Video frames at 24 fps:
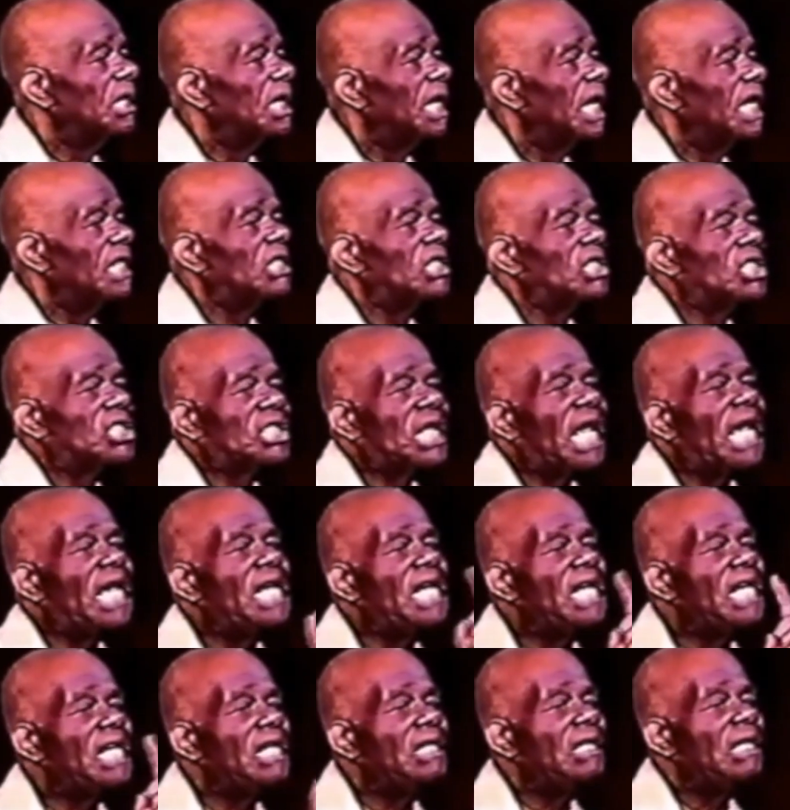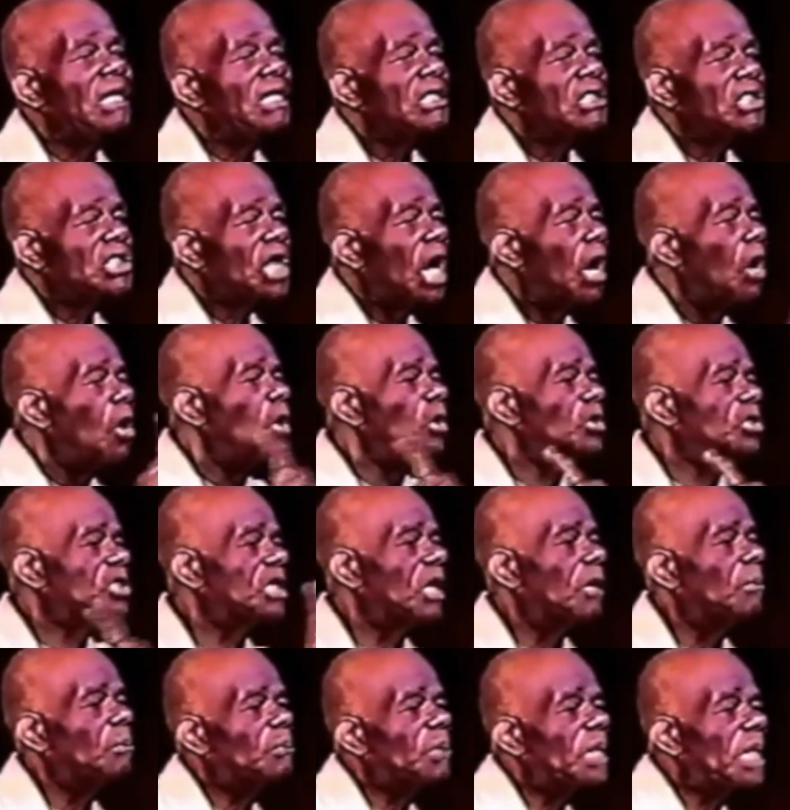And to say he chose
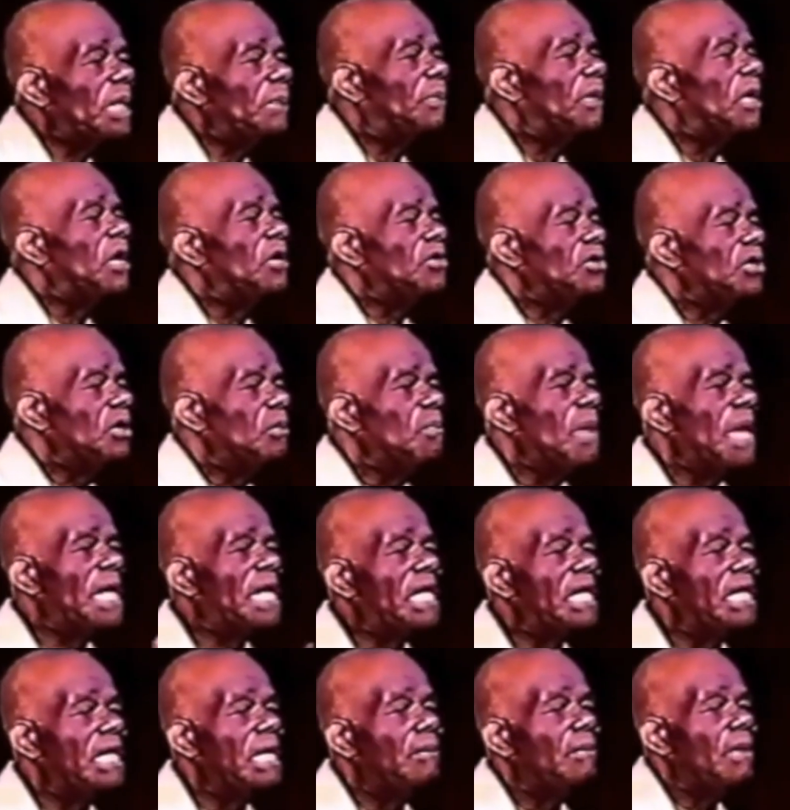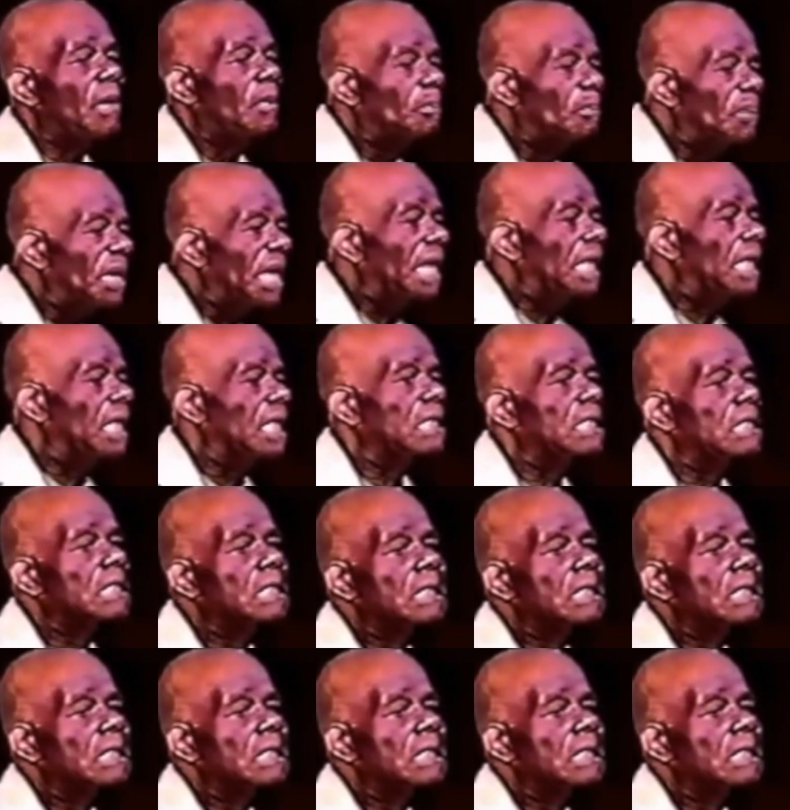some people, you're making him a bigot.